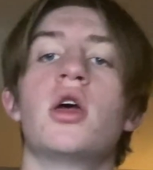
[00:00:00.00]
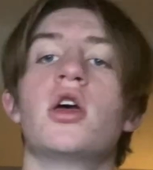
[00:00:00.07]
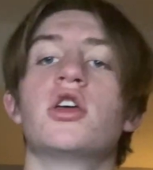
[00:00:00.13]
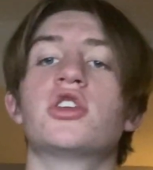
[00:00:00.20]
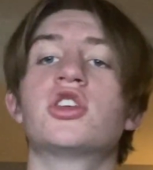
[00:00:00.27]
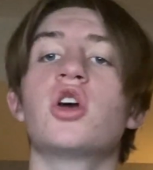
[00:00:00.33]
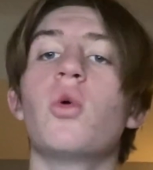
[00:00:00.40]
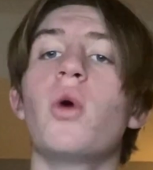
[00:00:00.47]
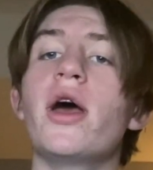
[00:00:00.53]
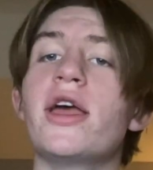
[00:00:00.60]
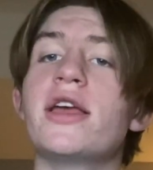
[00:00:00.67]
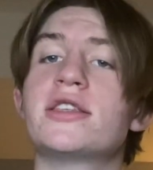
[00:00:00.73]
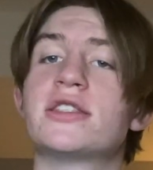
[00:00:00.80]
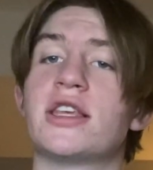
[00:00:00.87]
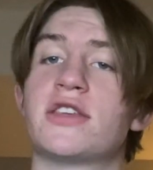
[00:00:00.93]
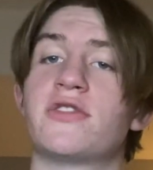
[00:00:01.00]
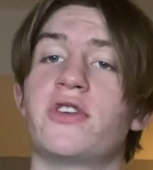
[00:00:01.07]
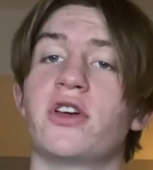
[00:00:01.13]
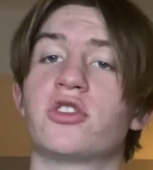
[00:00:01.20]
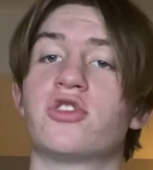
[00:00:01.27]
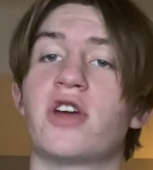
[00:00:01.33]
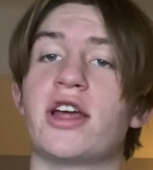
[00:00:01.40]
So what is this
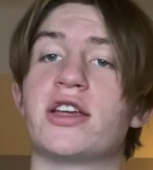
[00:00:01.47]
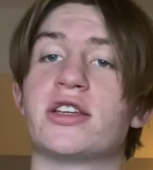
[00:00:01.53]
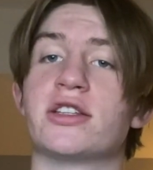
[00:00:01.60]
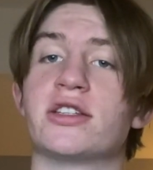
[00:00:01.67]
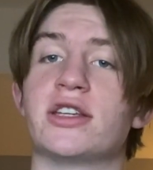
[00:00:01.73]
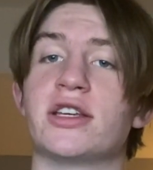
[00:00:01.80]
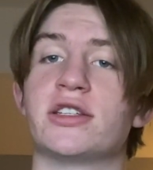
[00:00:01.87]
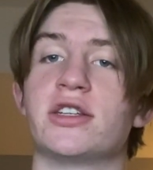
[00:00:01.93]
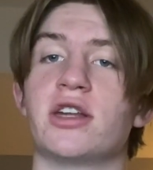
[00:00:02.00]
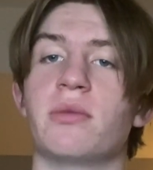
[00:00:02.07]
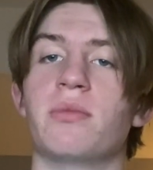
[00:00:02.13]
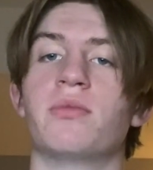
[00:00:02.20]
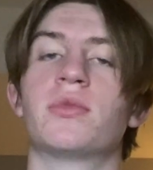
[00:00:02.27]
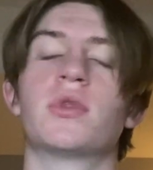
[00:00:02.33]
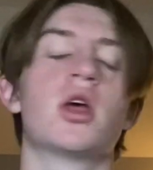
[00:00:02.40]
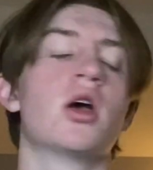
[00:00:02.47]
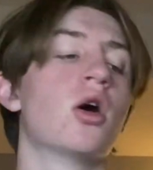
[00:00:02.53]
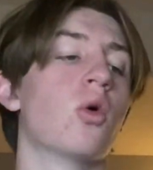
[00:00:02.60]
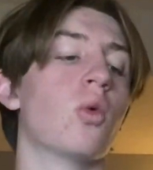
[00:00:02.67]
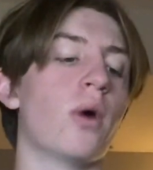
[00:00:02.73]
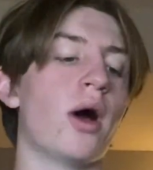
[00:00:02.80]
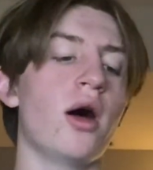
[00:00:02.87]
filtration system?
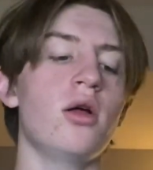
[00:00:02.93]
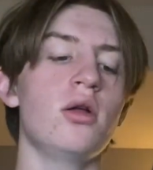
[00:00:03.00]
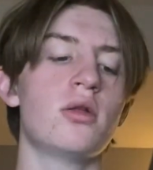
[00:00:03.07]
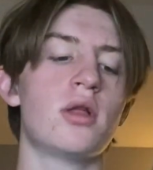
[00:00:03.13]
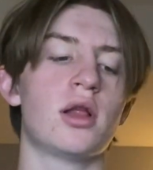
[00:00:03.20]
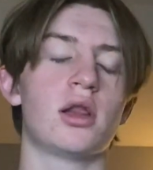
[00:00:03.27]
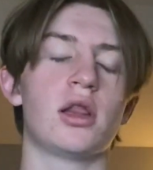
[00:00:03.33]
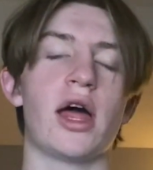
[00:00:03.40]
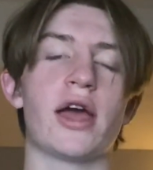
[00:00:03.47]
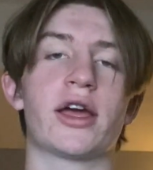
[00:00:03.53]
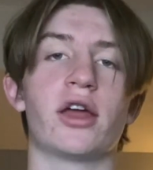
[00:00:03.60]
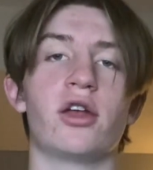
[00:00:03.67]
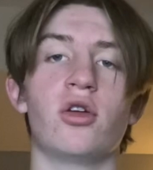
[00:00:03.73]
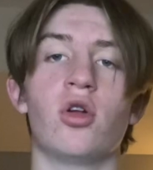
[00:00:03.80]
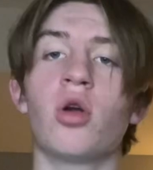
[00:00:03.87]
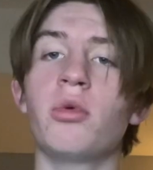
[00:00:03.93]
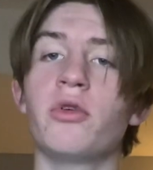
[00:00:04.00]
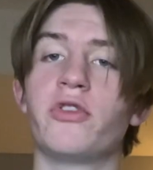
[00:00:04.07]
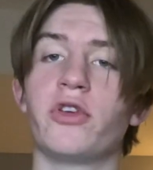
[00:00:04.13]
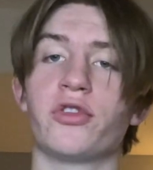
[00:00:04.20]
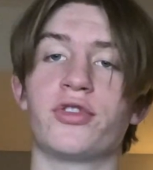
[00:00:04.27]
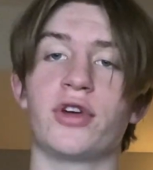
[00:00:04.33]
Well, like a normal
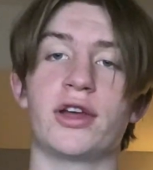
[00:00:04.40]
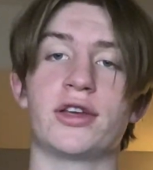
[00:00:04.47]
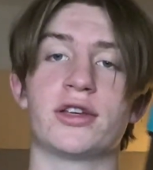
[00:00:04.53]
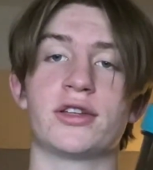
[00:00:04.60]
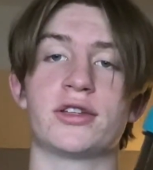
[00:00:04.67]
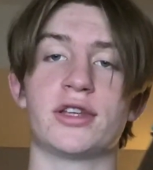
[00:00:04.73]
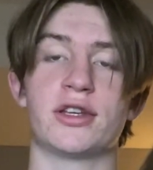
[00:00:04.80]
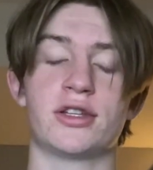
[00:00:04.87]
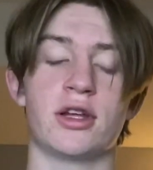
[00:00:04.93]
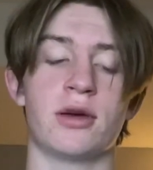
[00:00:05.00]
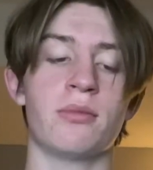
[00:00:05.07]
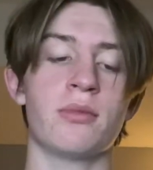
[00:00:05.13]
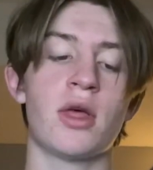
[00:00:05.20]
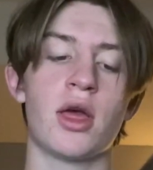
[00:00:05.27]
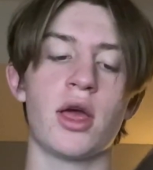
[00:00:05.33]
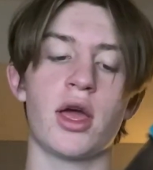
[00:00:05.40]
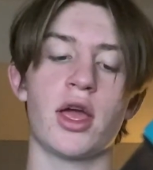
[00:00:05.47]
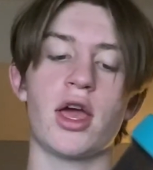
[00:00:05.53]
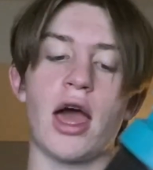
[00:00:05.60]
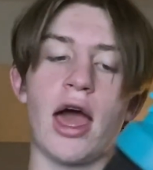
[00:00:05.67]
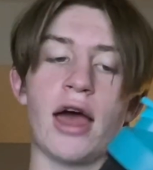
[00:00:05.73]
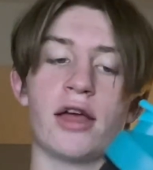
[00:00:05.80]
filtration system,
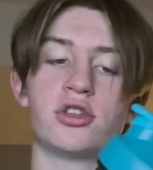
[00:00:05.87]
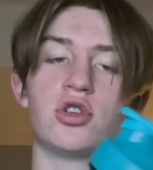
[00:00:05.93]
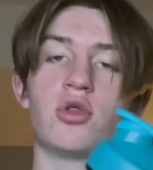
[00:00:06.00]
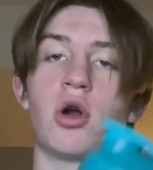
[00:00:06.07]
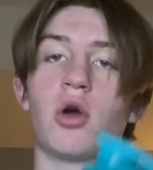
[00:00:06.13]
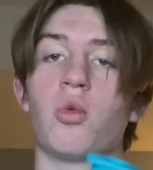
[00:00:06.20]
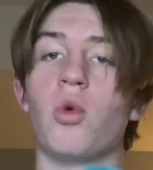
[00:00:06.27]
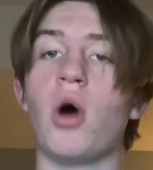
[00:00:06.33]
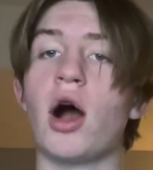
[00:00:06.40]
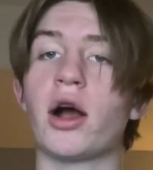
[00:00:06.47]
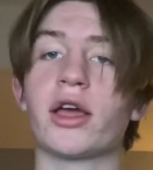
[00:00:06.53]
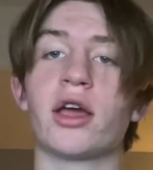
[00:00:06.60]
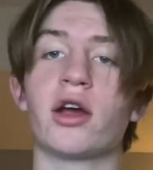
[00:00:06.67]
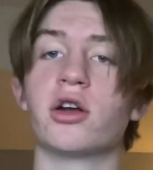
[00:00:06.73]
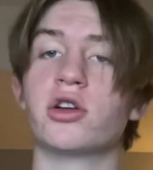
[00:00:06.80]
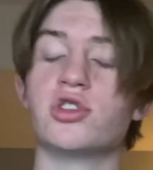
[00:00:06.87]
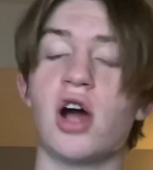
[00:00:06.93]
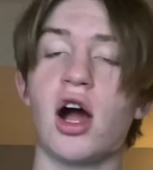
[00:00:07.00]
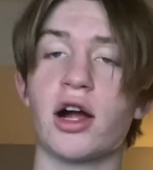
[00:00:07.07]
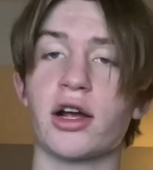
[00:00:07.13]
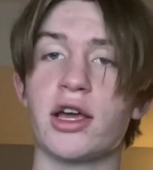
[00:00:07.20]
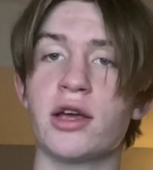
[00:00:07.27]
as you are walking or
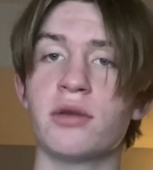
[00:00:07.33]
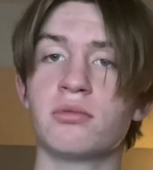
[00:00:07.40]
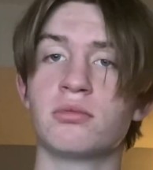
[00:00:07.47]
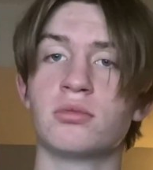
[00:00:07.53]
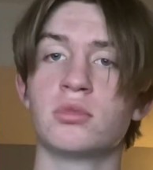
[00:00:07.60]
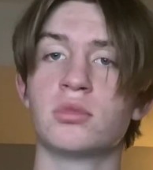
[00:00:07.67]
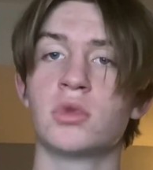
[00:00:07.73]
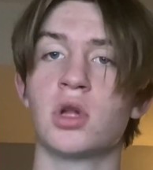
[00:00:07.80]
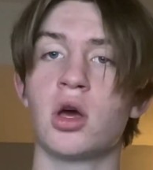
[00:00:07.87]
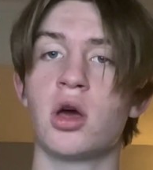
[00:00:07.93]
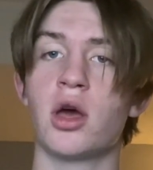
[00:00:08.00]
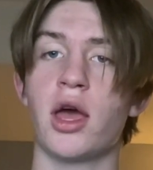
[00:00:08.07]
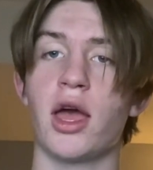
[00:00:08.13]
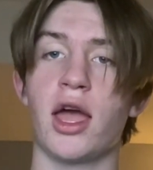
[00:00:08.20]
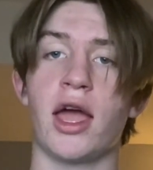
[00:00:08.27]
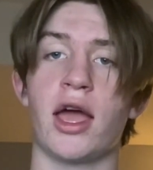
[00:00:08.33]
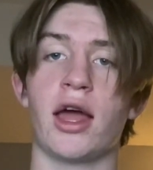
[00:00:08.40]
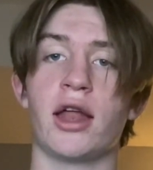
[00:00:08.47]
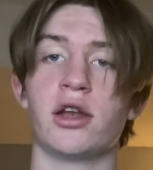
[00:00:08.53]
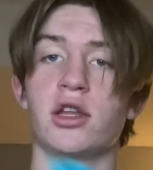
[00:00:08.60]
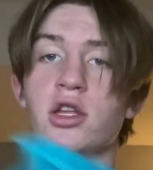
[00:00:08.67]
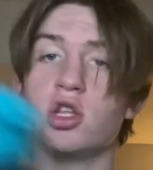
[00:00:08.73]
jogging
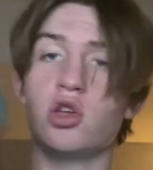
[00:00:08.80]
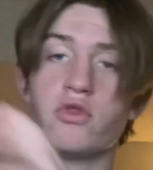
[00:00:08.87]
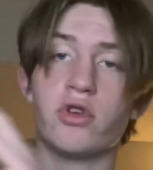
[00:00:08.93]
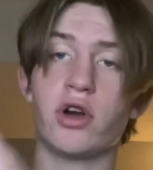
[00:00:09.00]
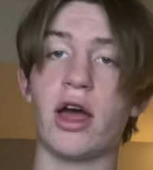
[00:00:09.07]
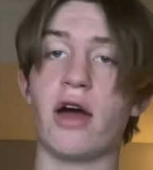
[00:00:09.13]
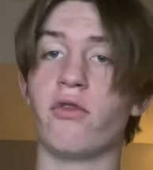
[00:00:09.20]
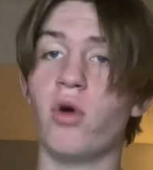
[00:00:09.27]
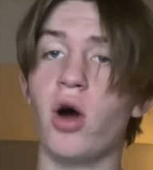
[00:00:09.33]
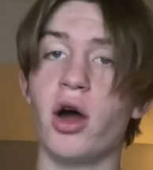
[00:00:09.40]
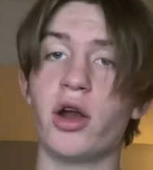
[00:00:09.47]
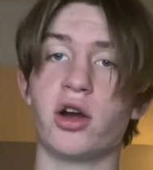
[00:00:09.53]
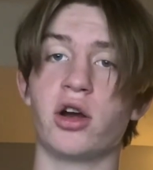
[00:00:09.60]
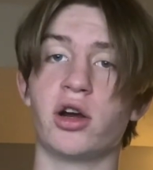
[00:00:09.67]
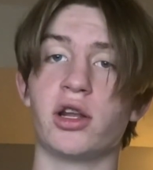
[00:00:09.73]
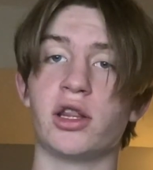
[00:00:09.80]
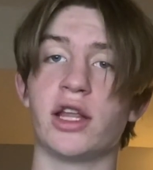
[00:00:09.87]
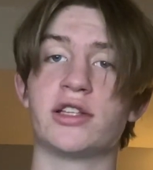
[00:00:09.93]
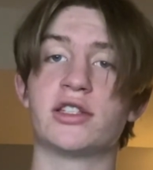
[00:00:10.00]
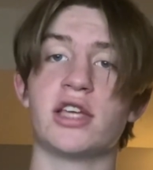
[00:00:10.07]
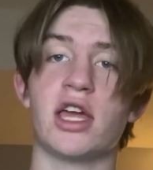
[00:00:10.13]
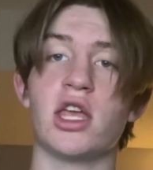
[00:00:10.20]
and you run out of water, and
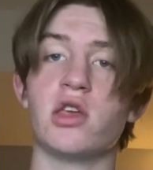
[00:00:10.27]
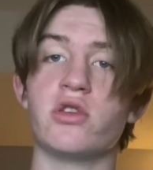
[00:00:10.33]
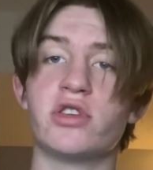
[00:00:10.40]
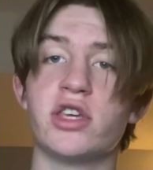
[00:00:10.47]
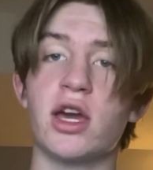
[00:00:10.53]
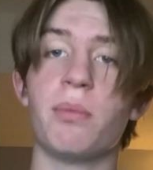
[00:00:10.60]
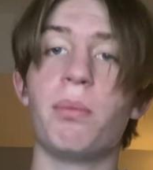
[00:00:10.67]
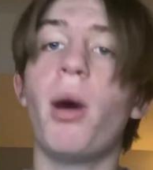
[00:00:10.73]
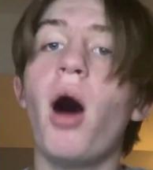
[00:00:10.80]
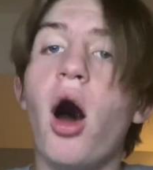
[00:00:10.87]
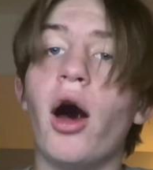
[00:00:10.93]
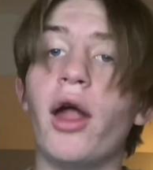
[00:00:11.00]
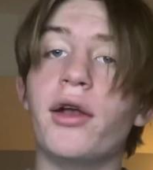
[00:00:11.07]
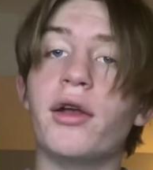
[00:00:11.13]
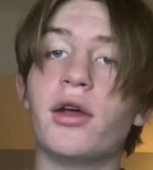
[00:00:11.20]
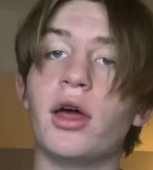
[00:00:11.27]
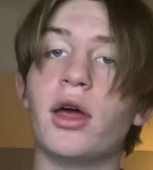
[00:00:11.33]
let's say you see a pond,